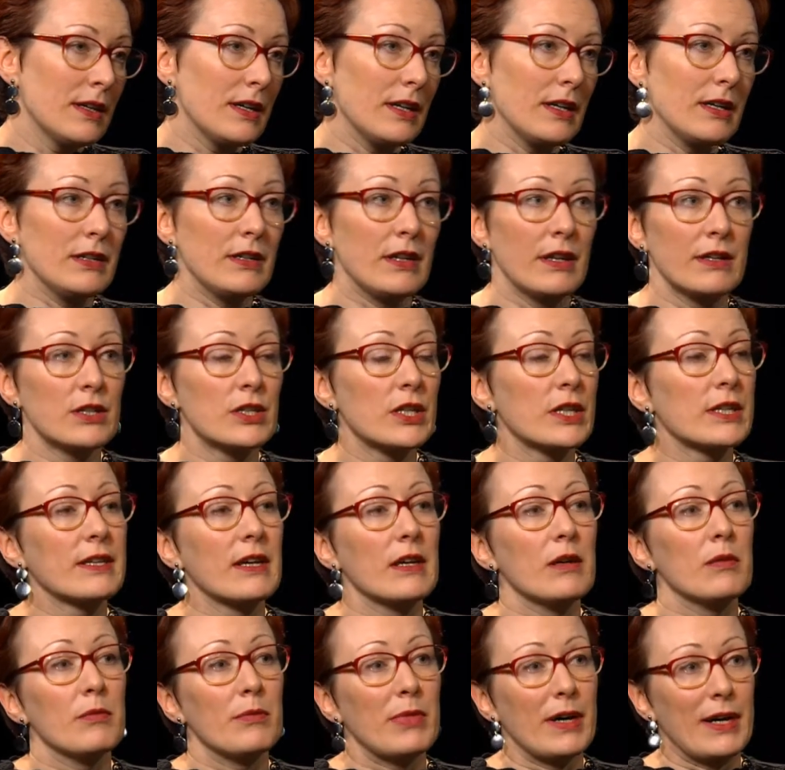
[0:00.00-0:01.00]
And then she
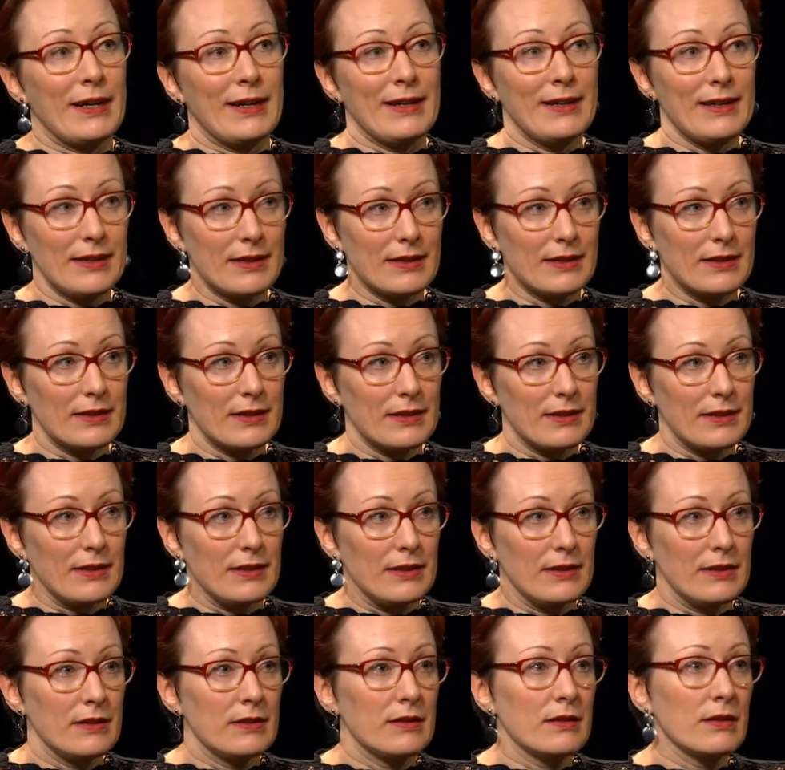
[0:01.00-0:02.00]
came back
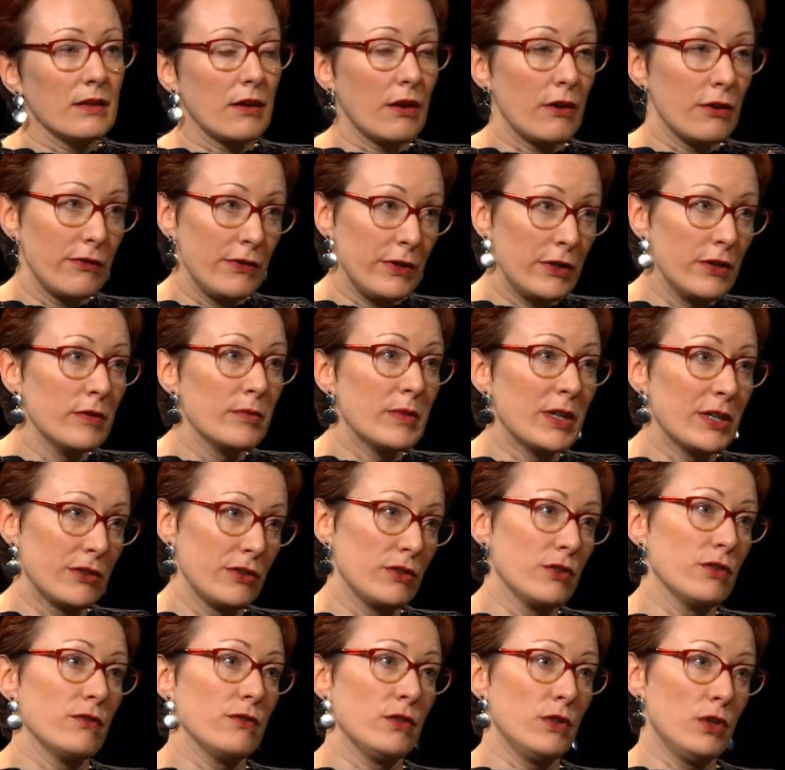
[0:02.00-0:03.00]
and got very much
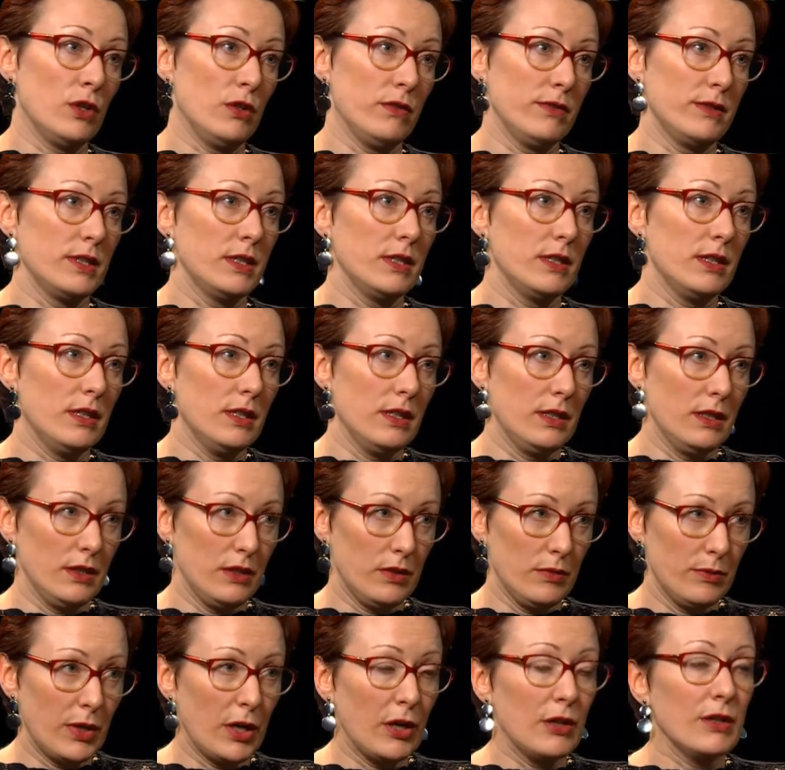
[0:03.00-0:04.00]
involved
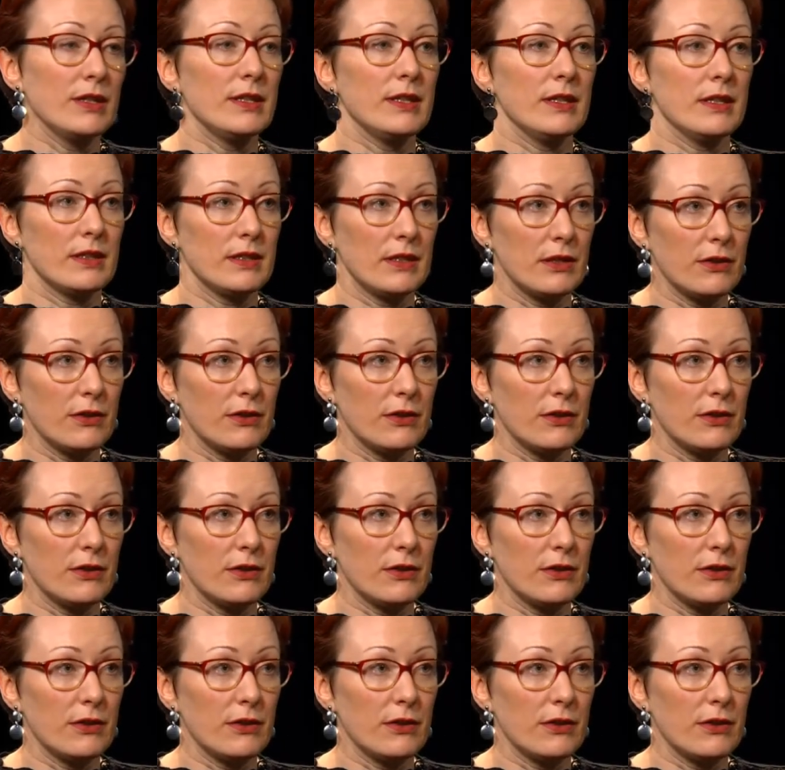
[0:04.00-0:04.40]
in politics.